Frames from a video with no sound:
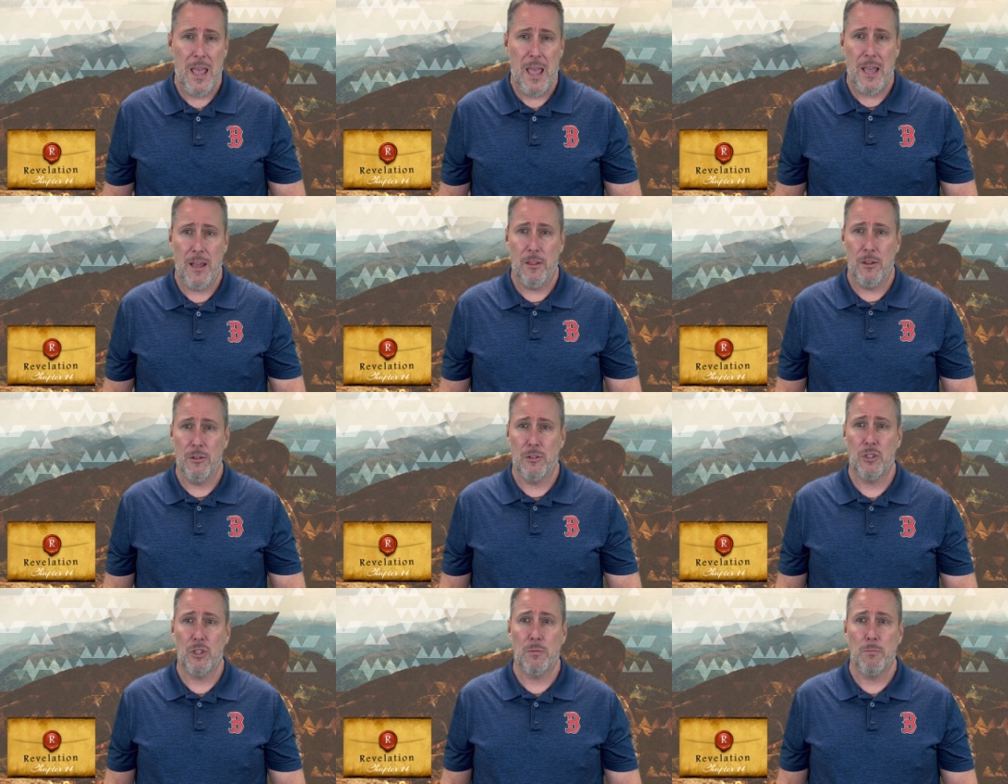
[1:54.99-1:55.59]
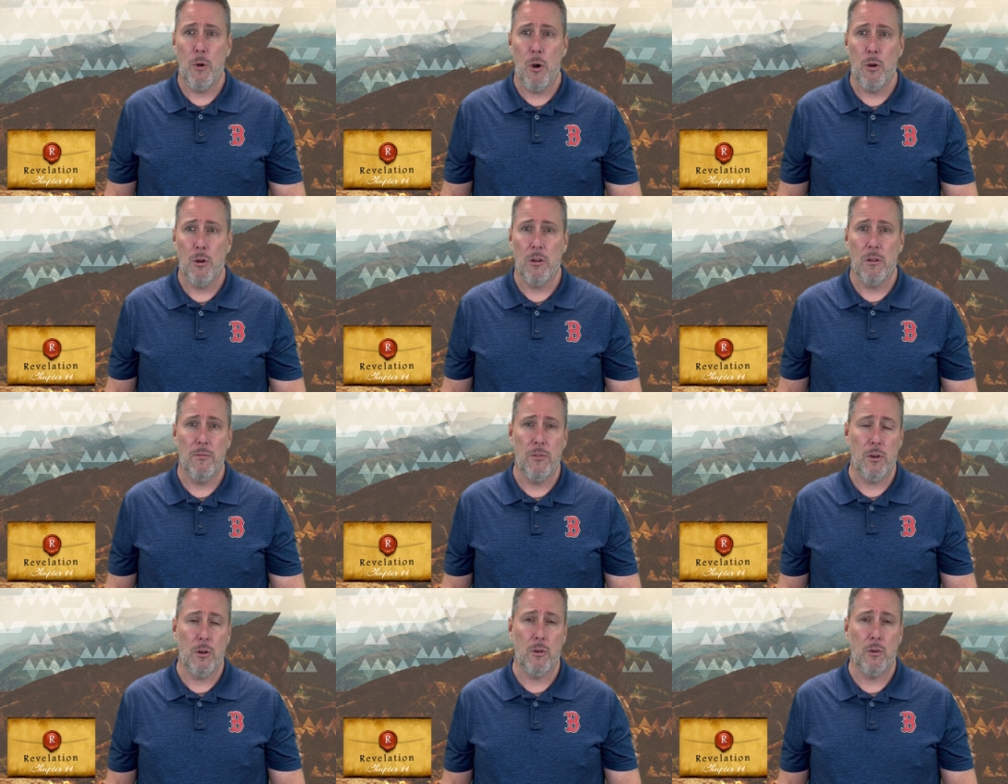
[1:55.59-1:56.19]
And the smoke
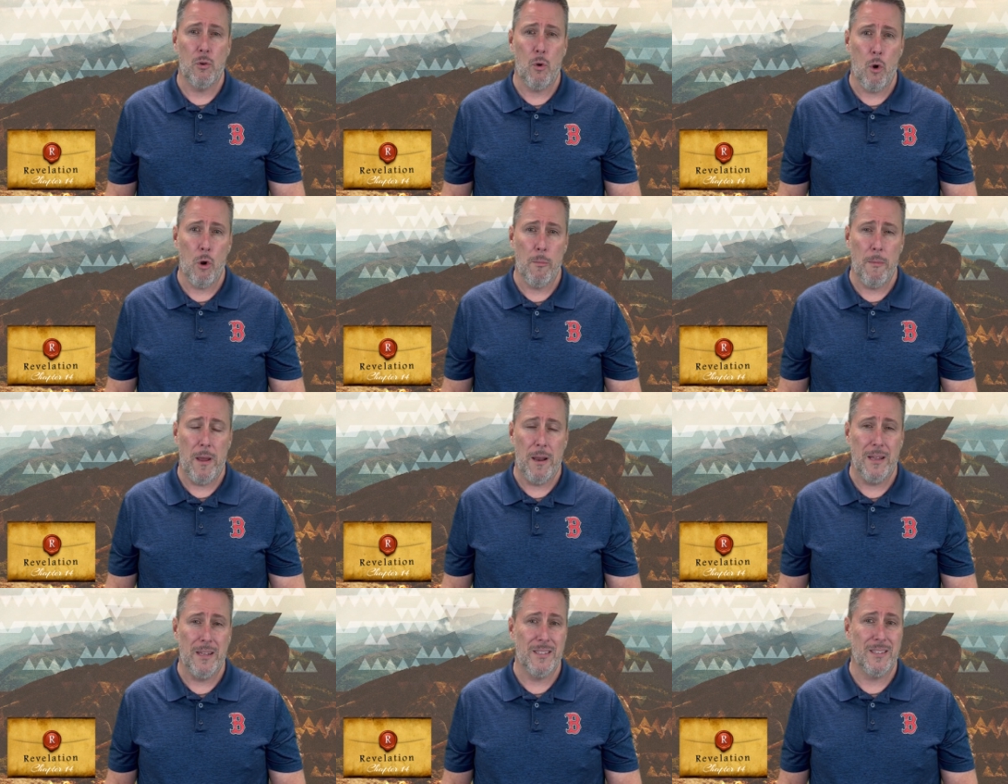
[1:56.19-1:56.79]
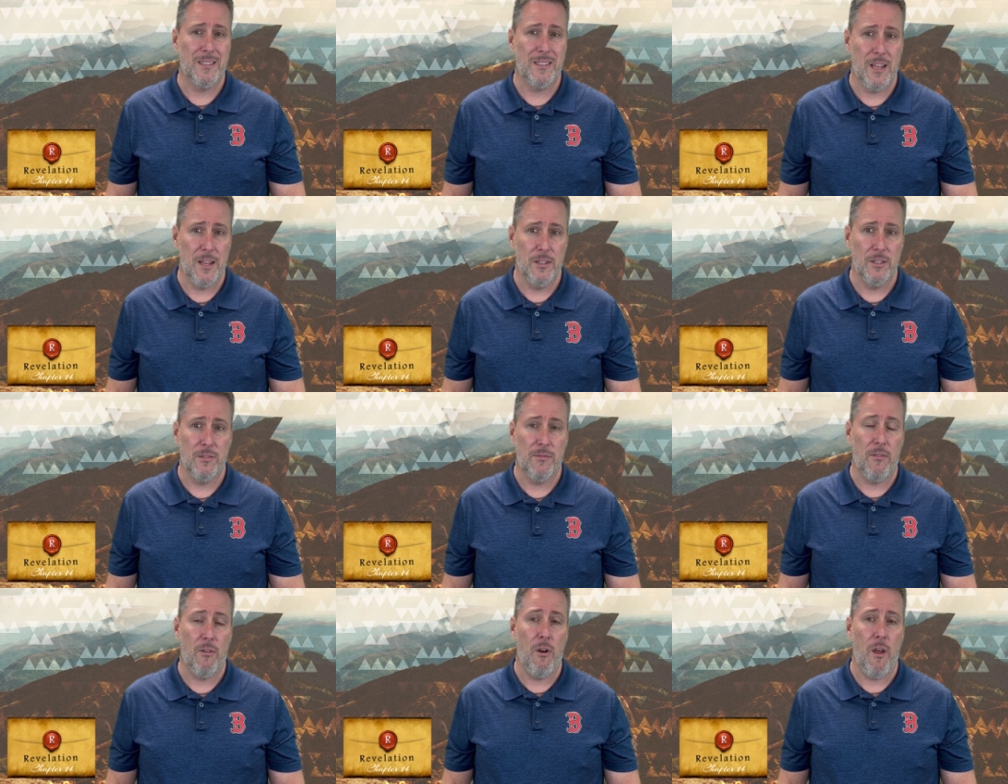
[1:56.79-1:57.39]
of their torment
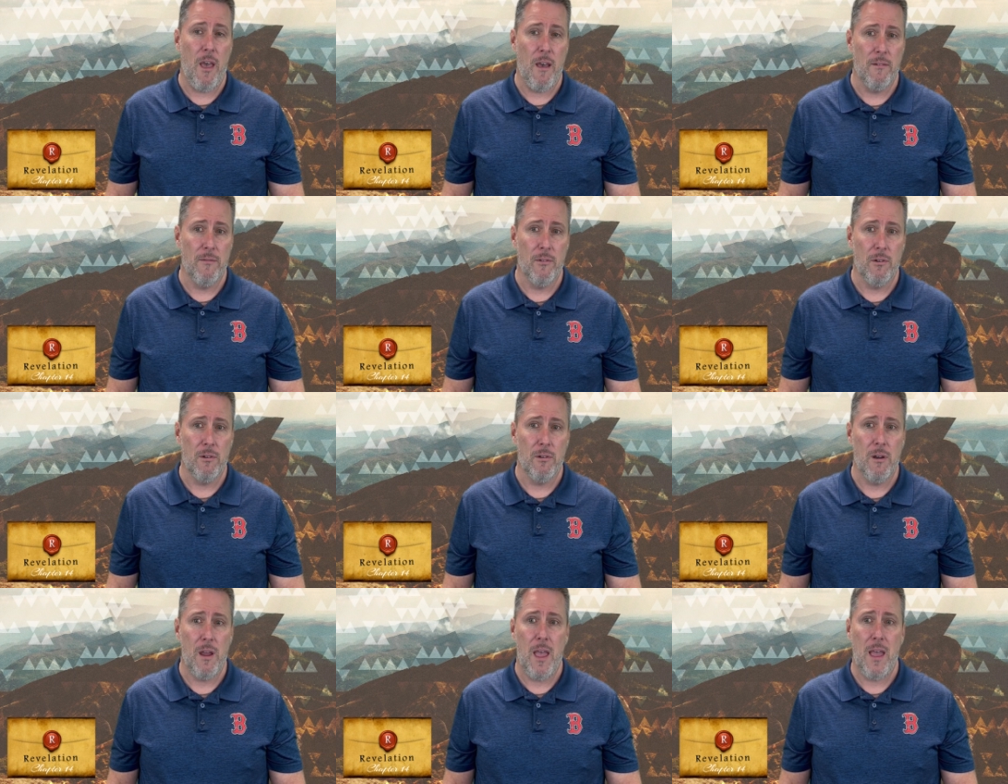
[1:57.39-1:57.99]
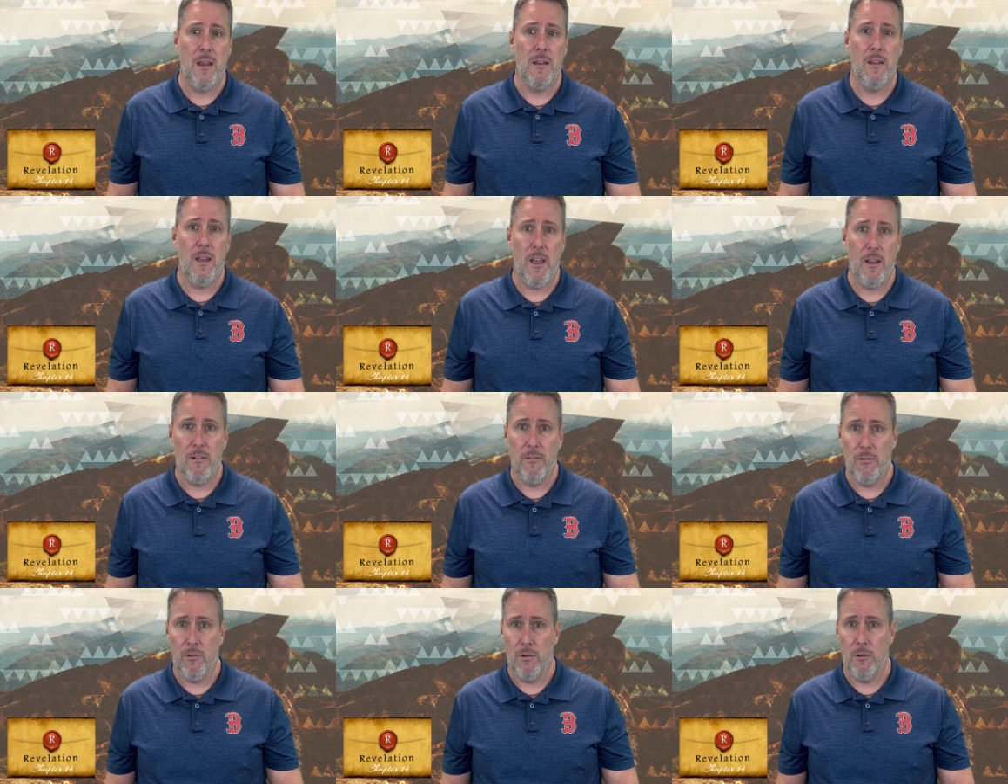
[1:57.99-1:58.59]
ascends forever and
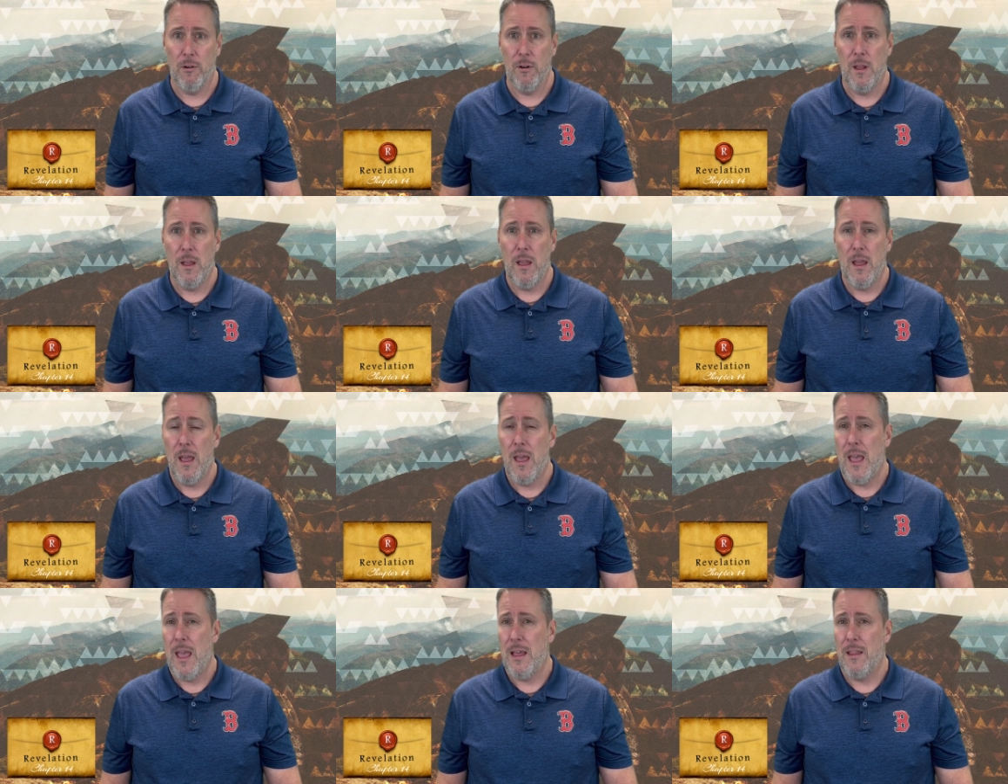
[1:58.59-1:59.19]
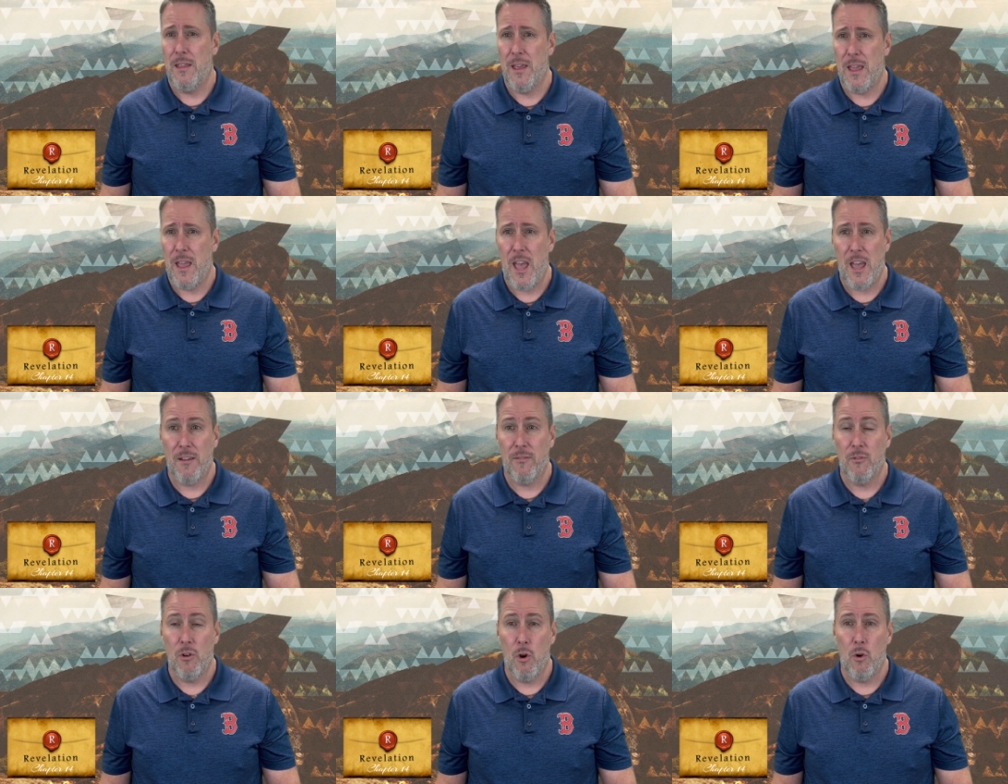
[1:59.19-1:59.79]
ever. And they
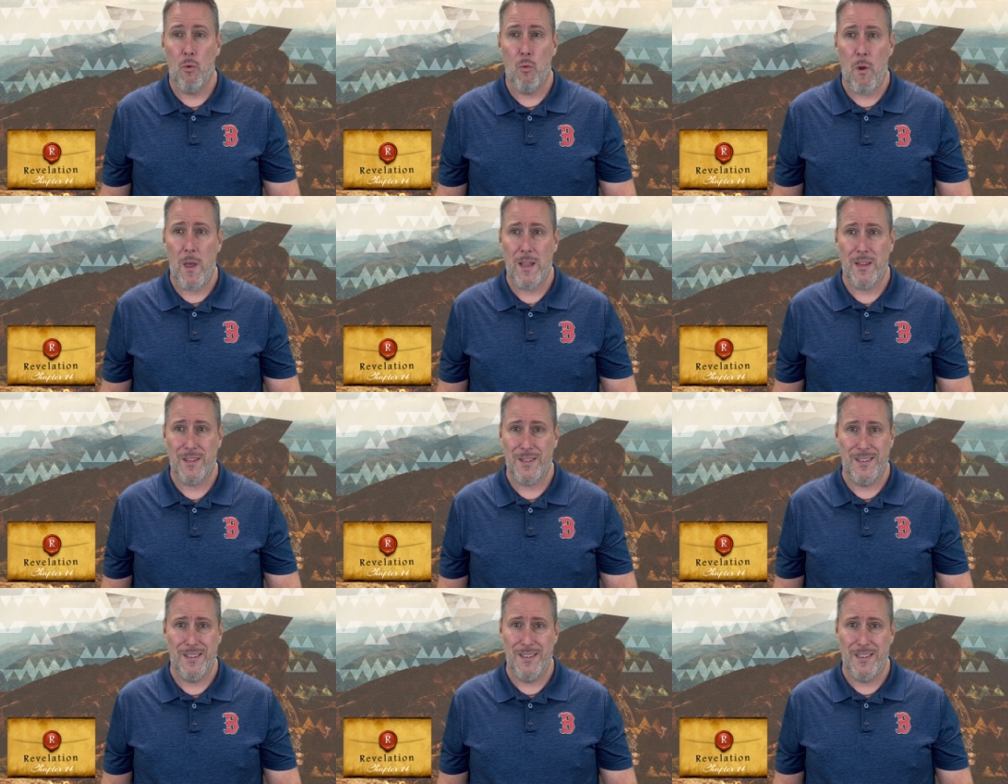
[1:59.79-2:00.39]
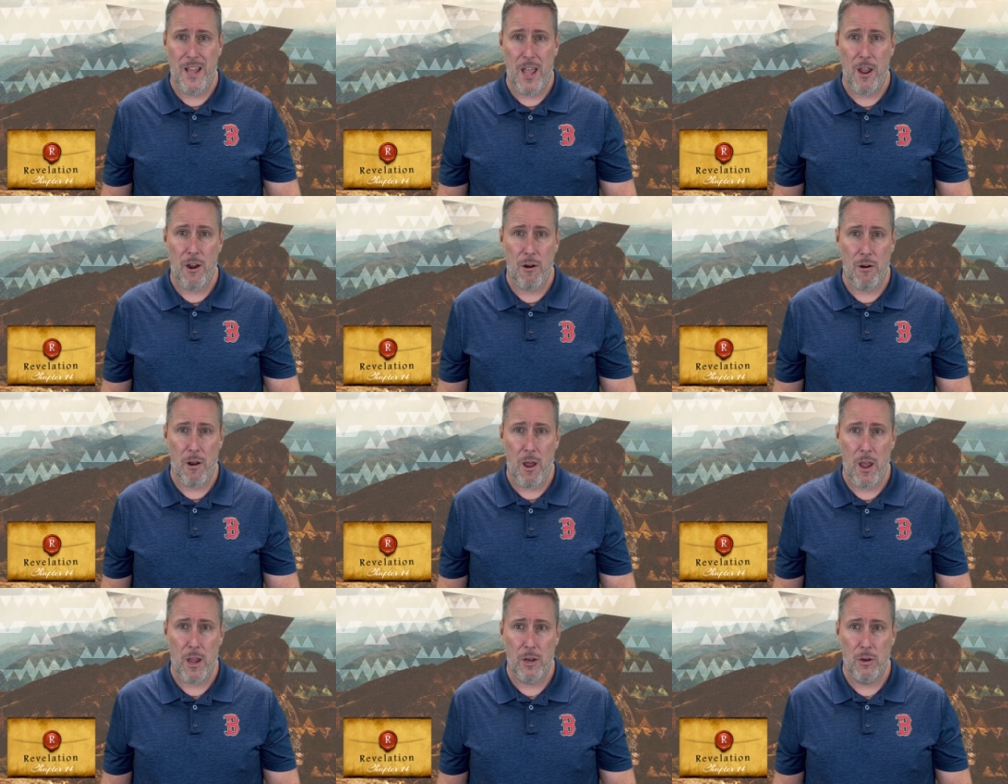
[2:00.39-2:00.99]
have no rest day
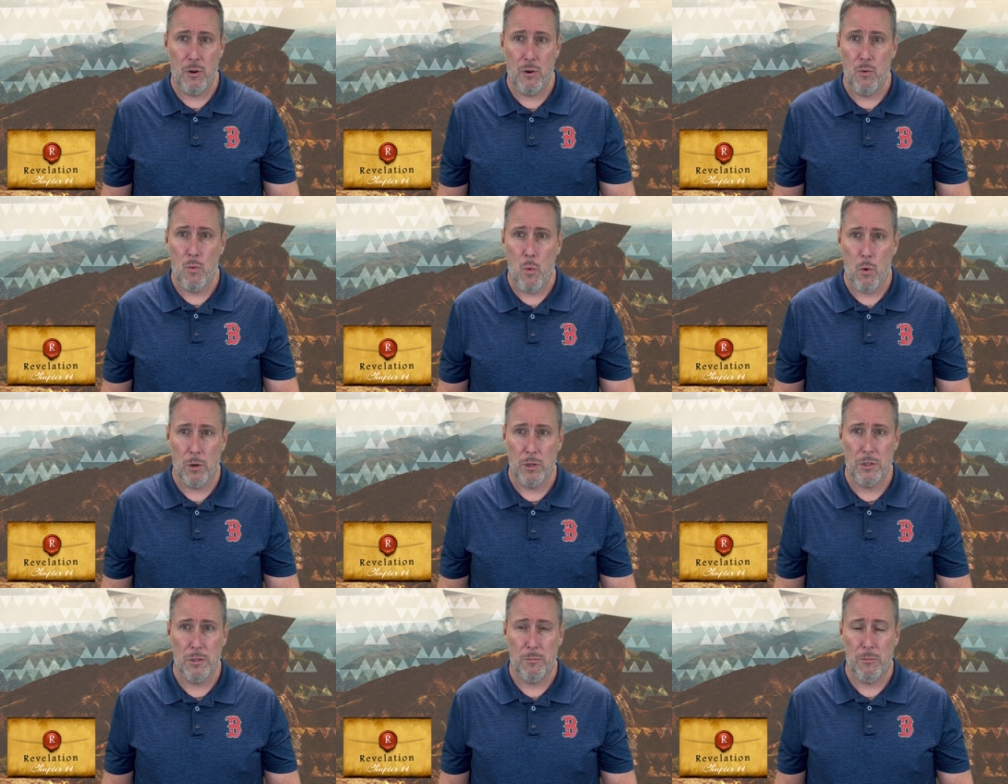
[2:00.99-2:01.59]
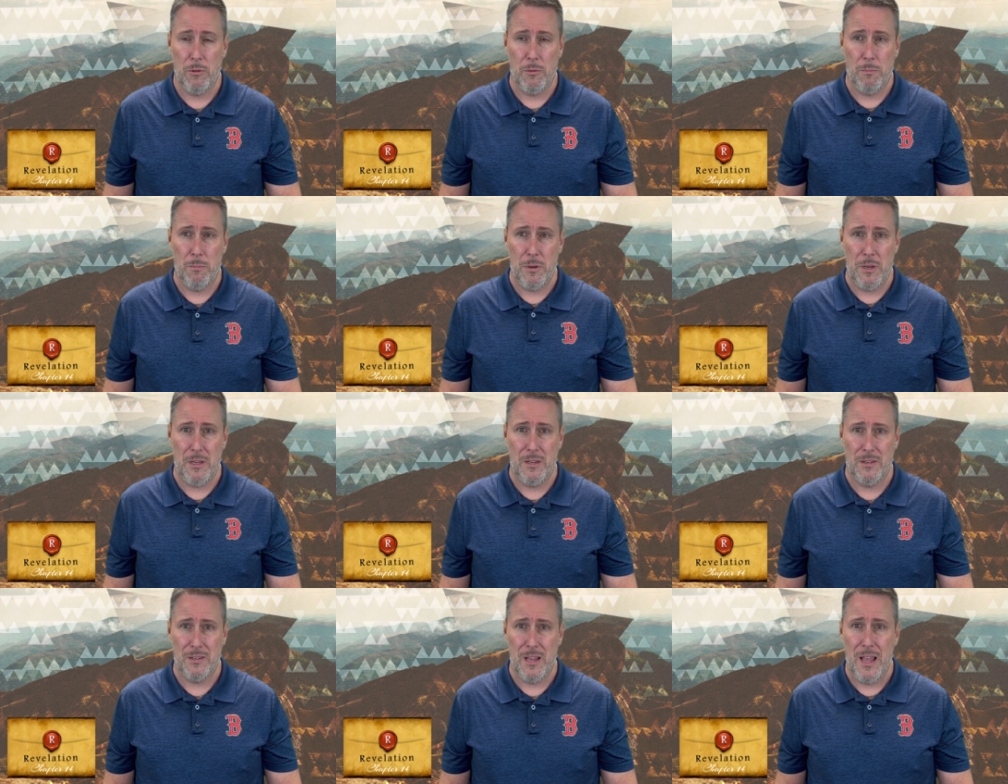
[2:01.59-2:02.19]
or night who worship the
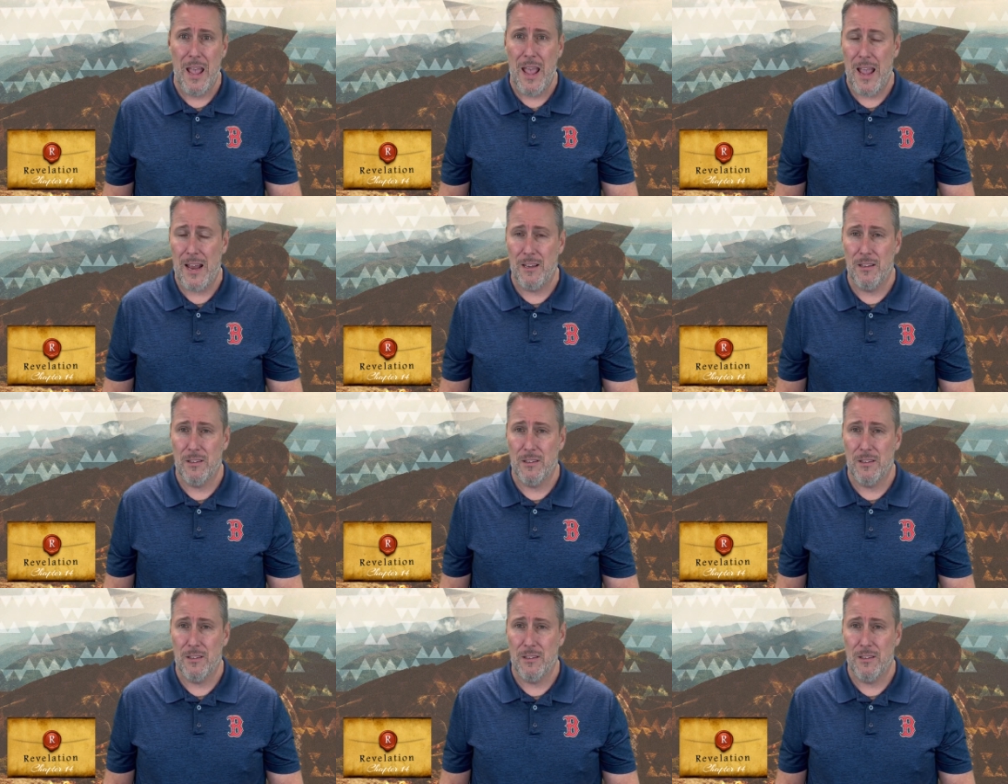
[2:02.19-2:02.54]
beast and